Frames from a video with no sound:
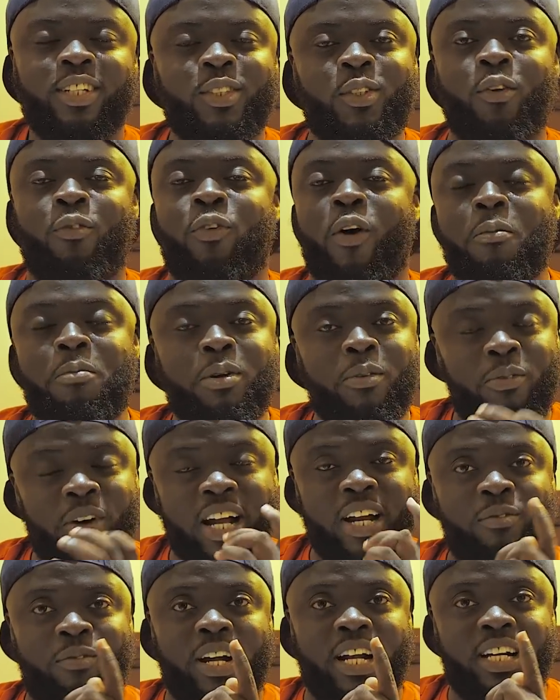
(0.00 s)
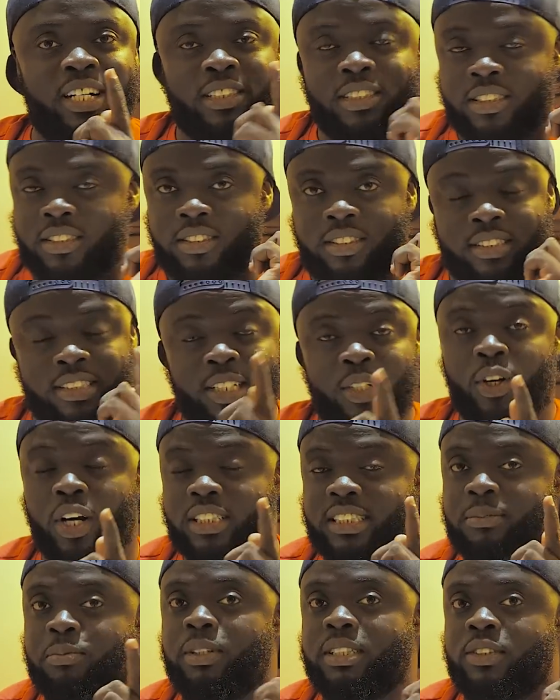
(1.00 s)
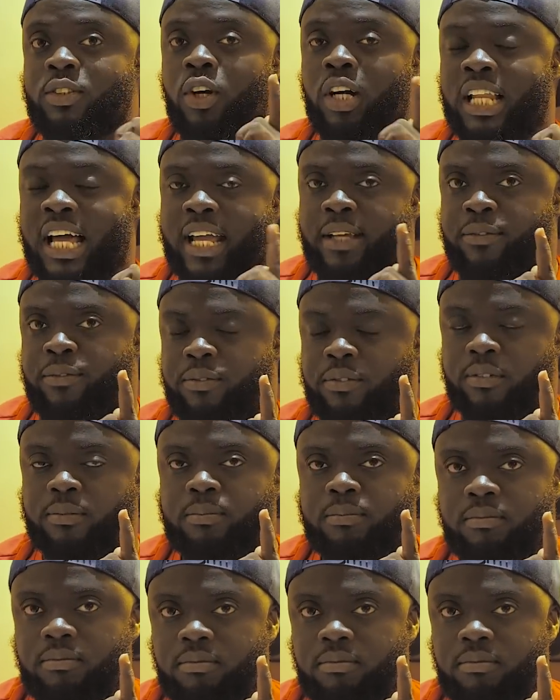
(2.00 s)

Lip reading: You for be very, very serious with your life.